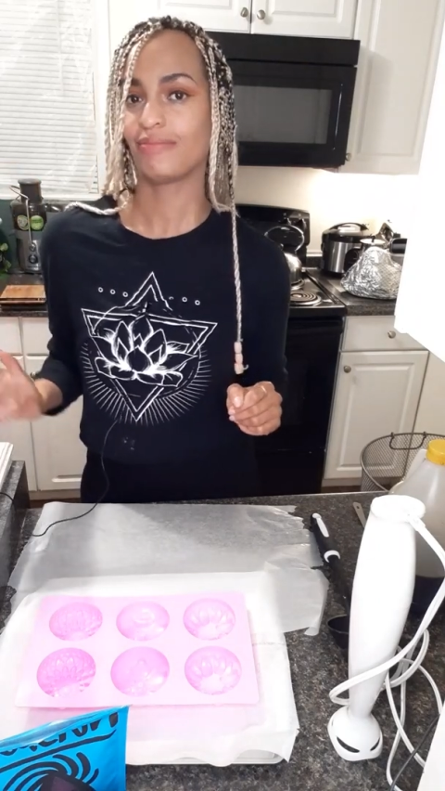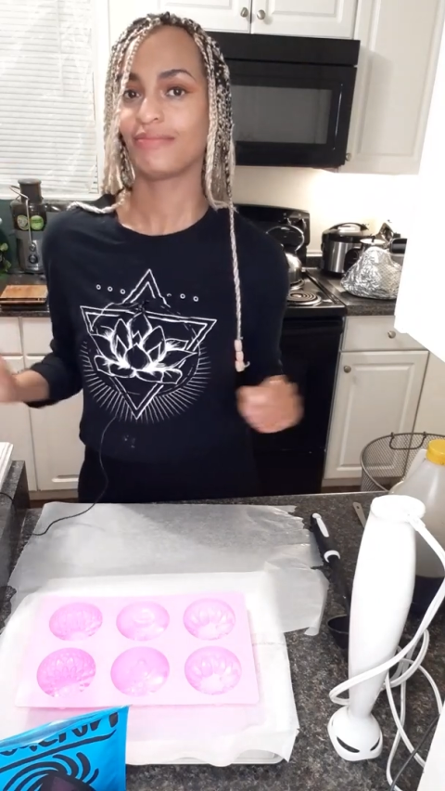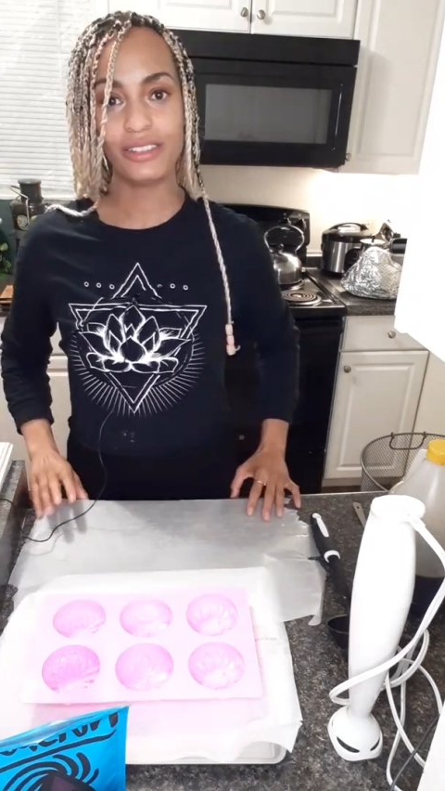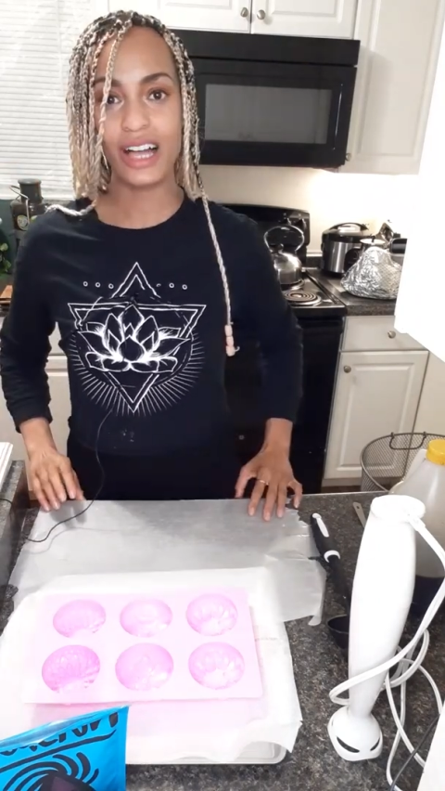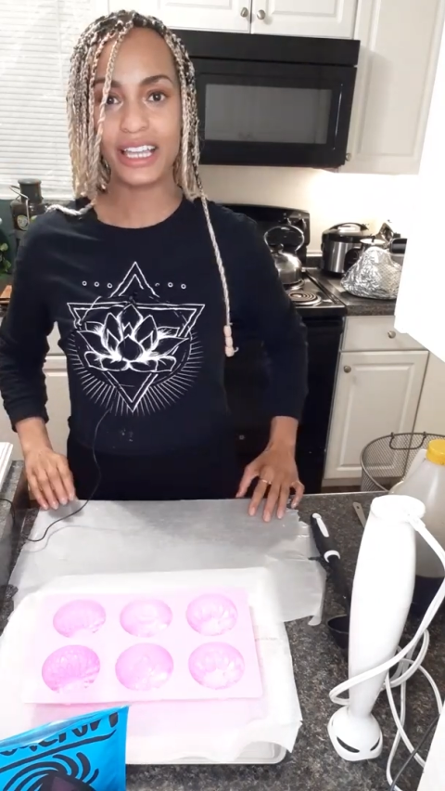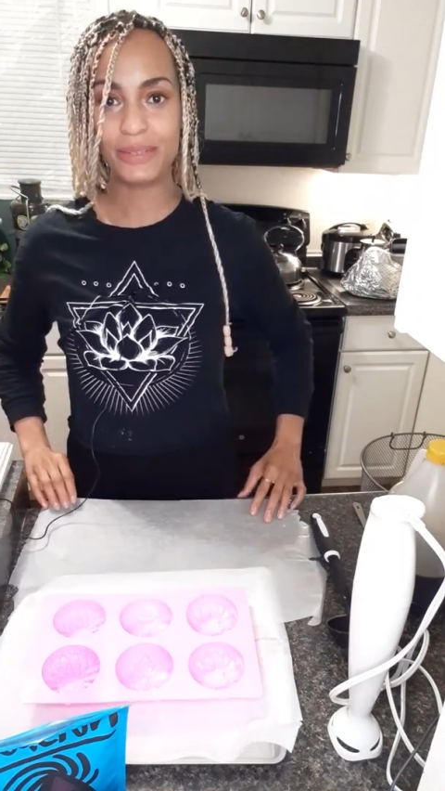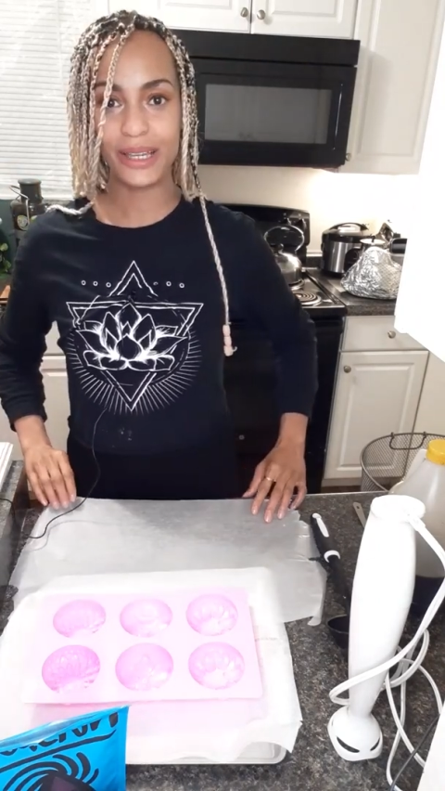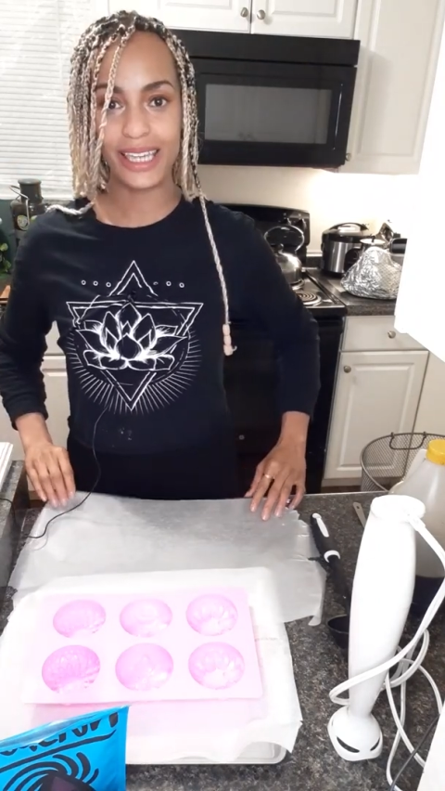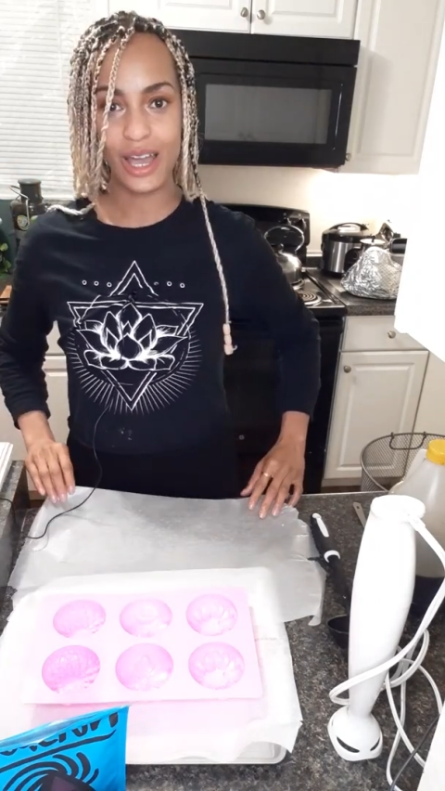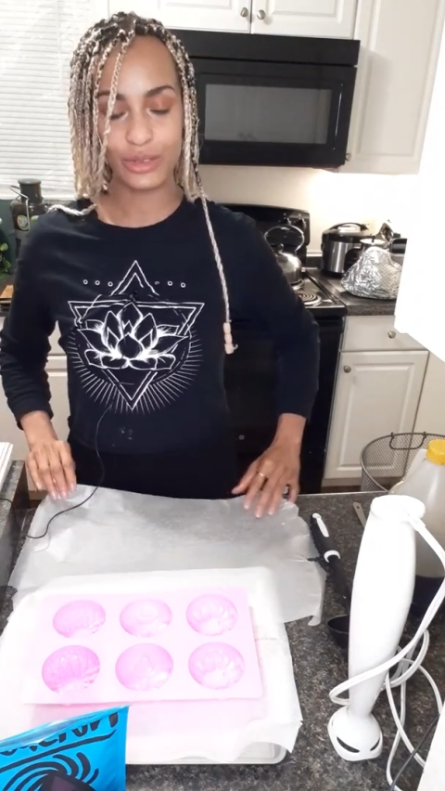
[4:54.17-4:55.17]
I've lined my
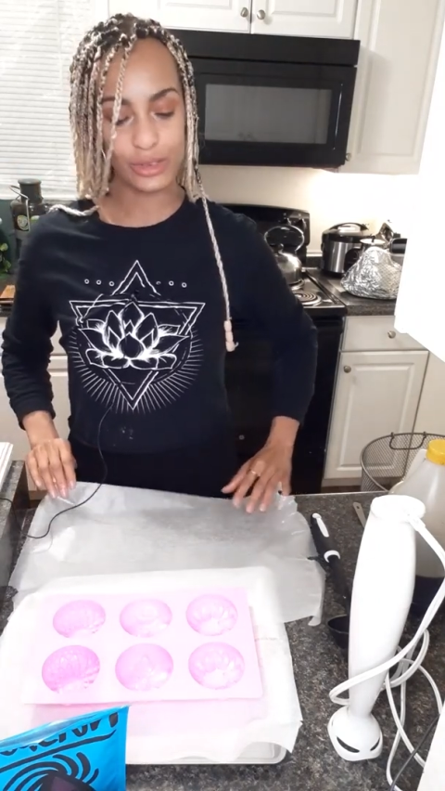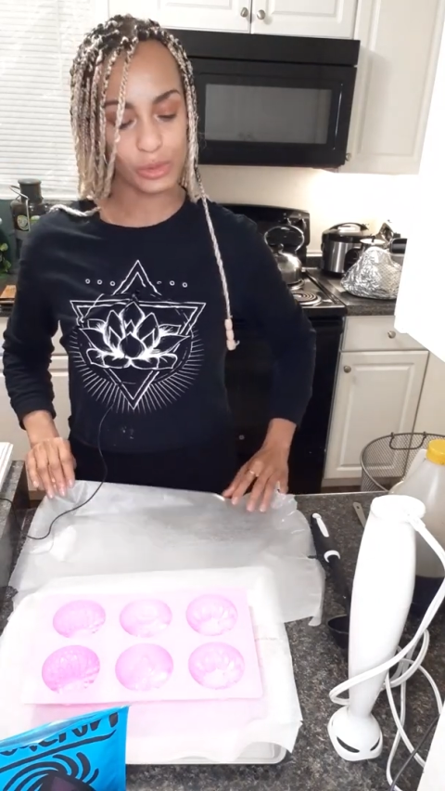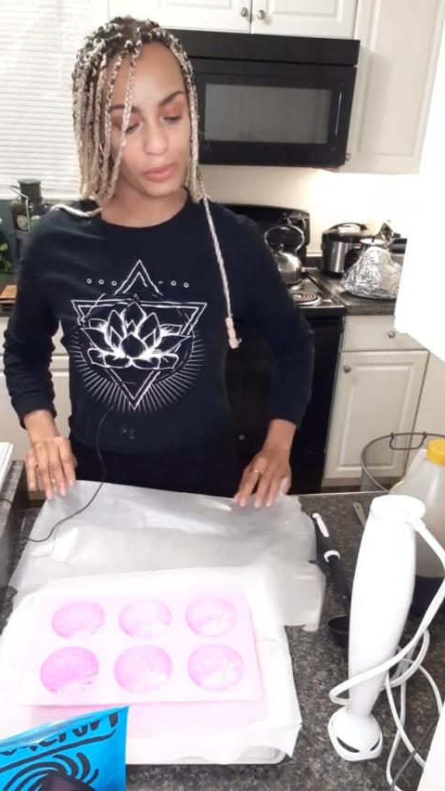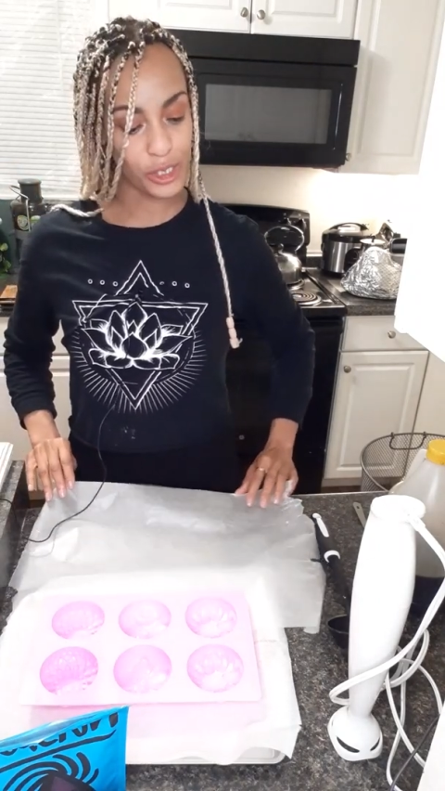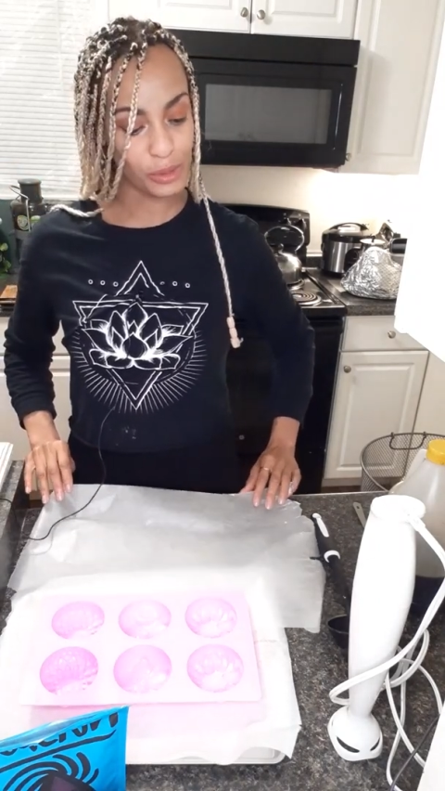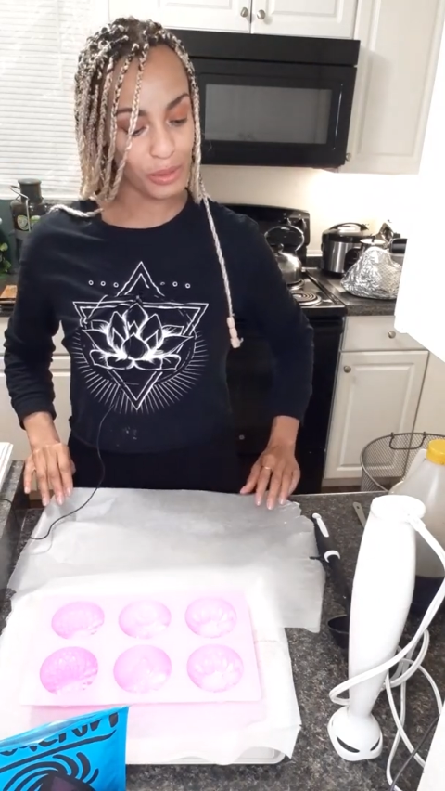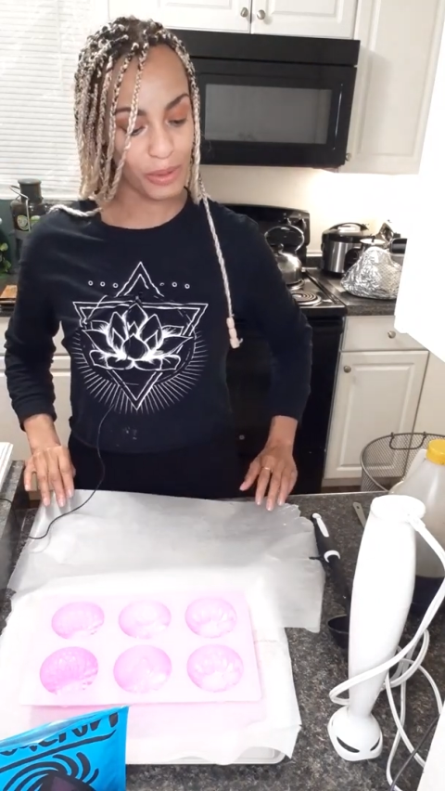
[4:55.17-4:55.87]
counters with parchment